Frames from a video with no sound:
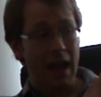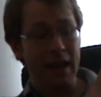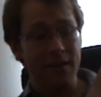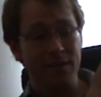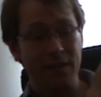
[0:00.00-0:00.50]

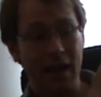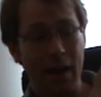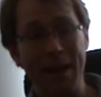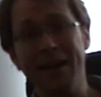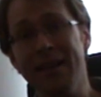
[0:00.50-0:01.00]
if
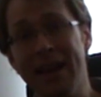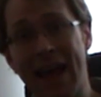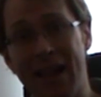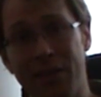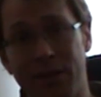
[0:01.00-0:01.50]
a mentally
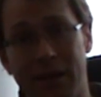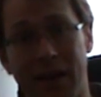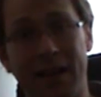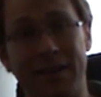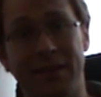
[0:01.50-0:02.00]

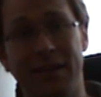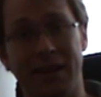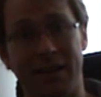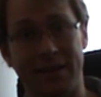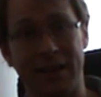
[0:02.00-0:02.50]
healthy
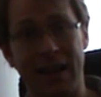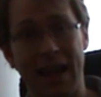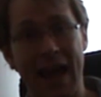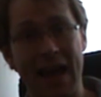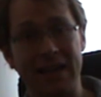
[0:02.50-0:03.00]
adult
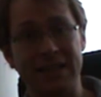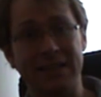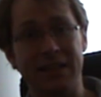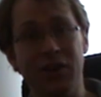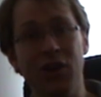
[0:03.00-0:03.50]

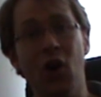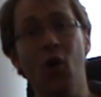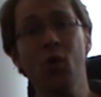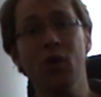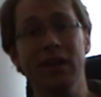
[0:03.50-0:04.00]
has
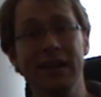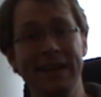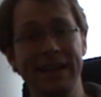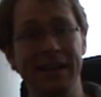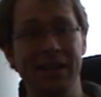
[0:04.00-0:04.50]
no
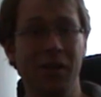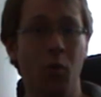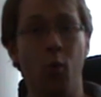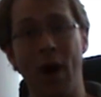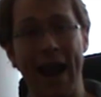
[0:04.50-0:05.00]
legal
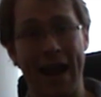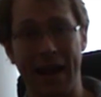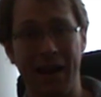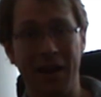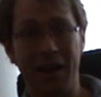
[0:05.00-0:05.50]

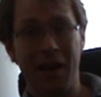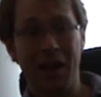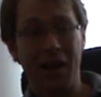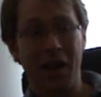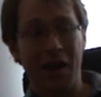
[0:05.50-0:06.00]
way
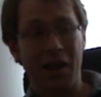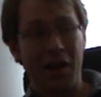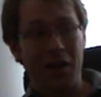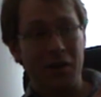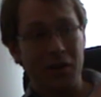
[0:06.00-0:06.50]

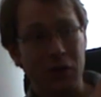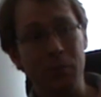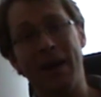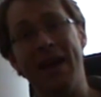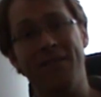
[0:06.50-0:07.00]
to
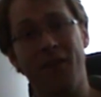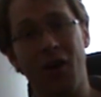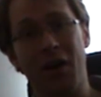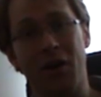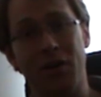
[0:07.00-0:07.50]
play
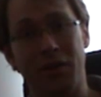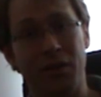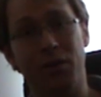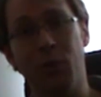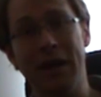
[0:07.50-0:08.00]
Fallout
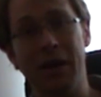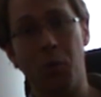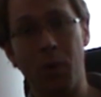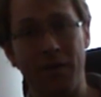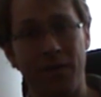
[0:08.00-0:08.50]
3
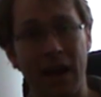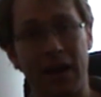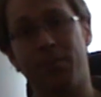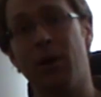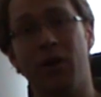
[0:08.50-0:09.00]
with
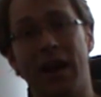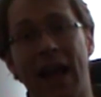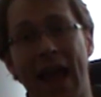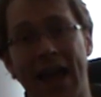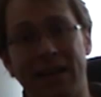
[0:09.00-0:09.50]
exploding
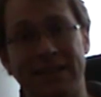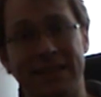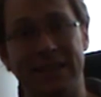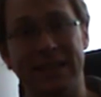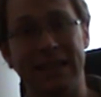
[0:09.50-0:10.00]

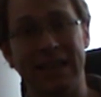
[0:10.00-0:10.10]
heads,